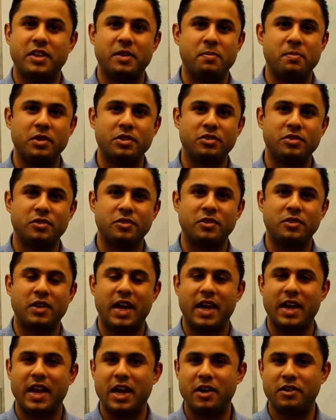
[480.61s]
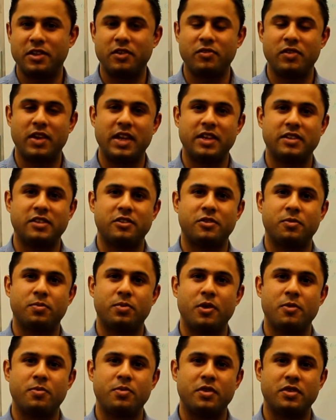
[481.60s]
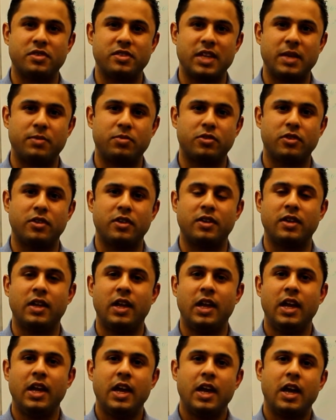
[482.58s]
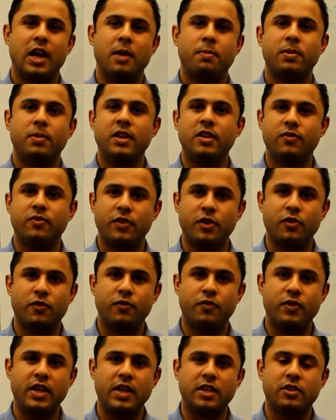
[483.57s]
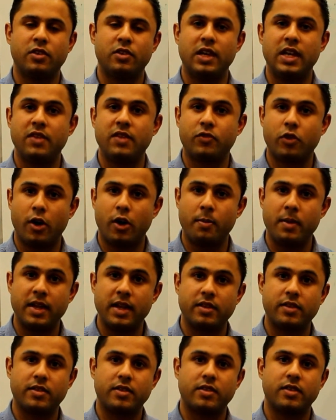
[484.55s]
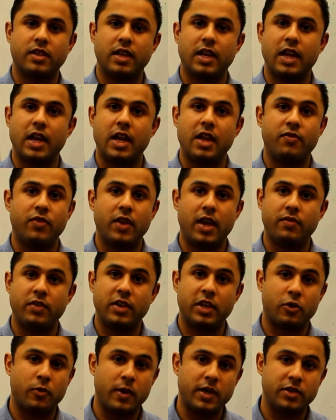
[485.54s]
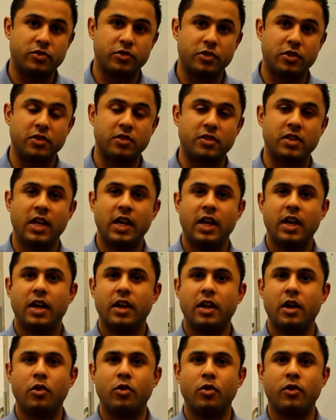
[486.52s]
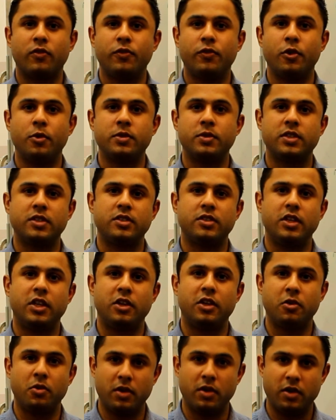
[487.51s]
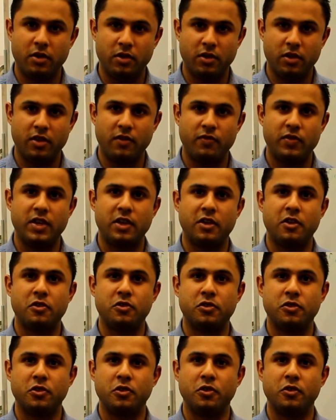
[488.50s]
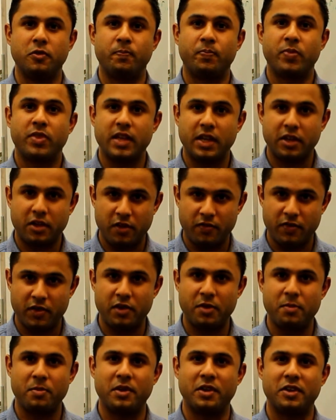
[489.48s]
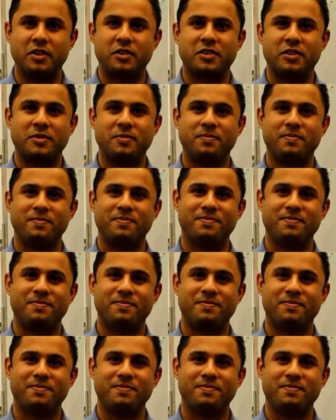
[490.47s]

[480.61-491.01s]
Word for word: in the muscle and how they're related to proprioception. Uh, please feel free to leave comments uh, if you have any questions, and I'll look forward to seeing you on another video soon. Thank you very much.